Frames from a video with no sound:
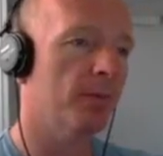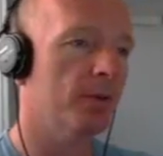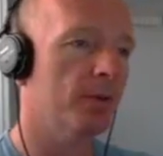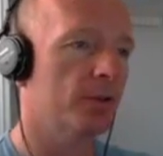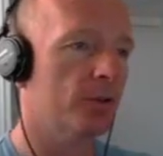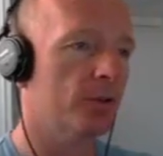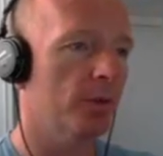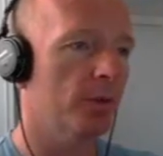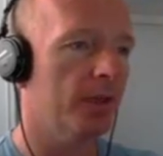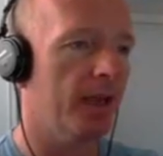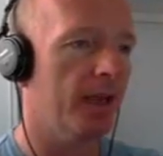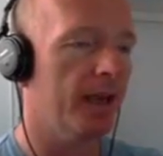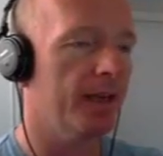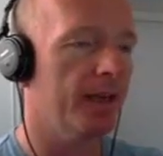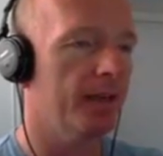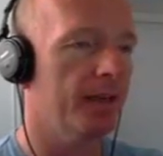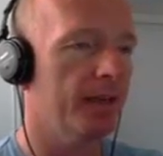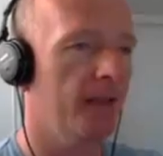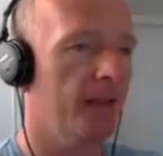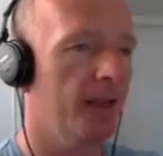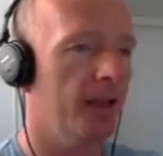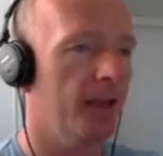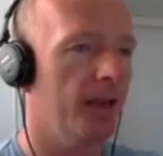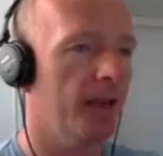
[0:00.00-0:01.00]
so we'll get in
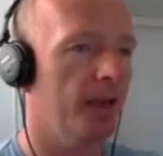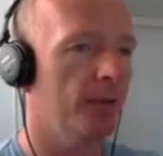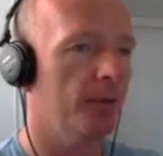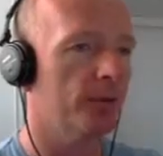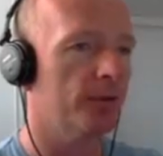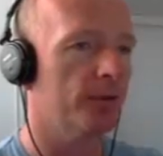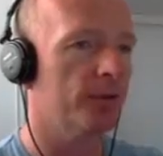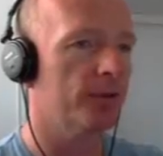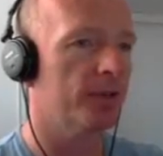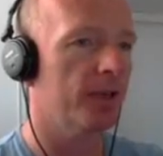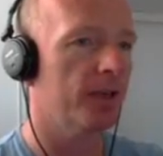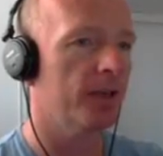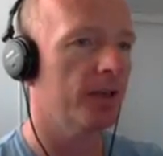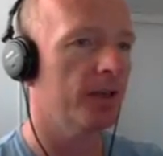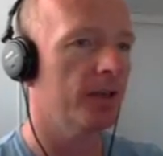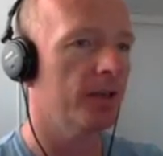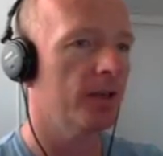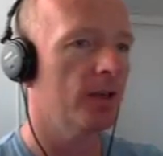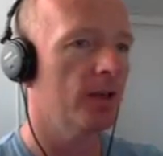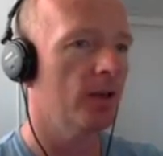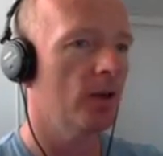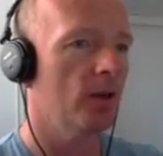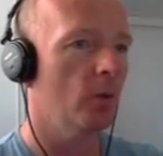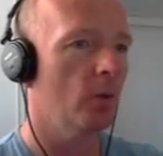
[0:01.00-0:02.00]
there, and we'll see
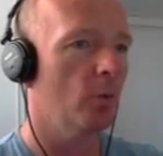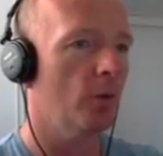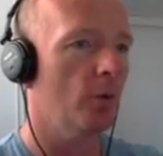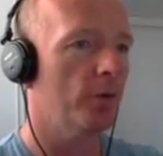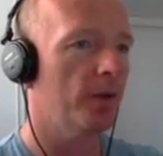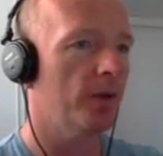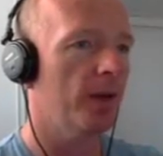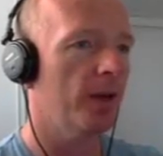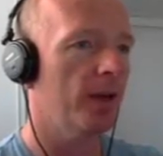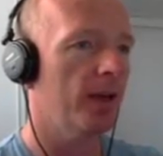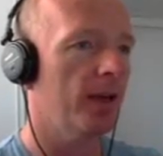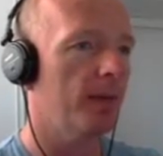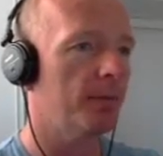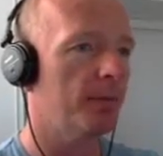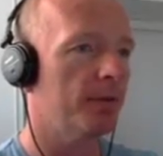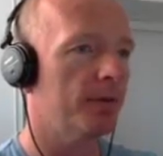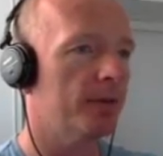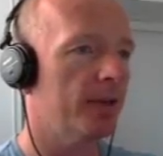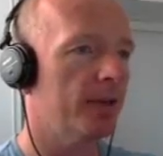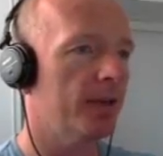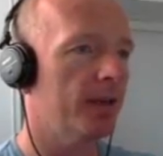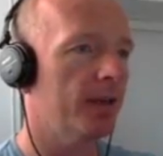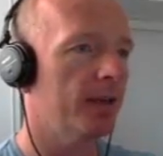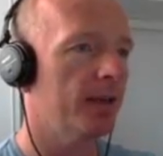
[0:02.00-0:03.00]
what the hell
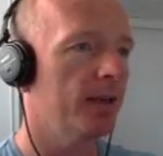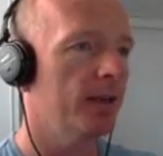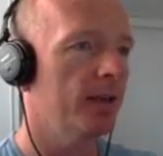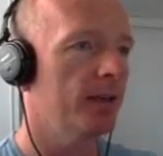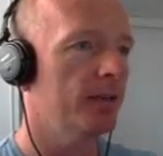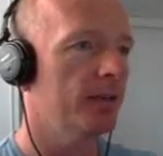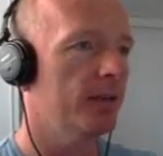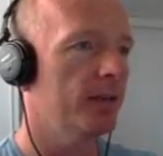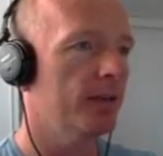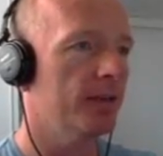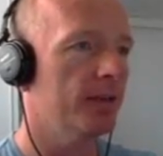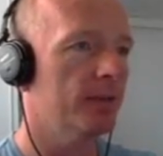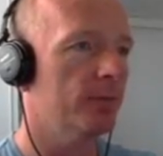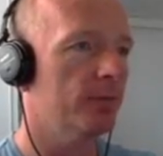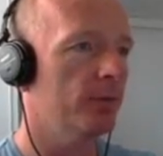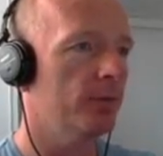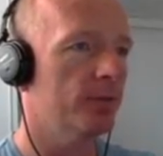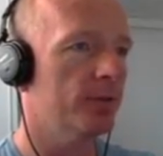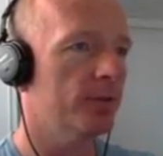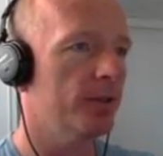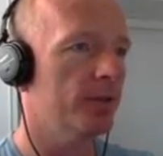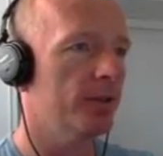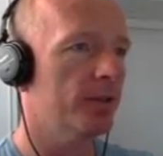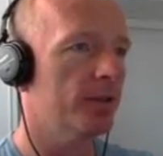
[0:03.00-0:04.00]
happens here. We're
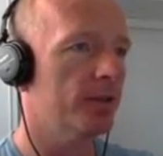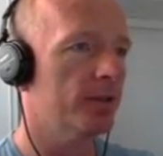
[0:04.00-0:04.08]
using these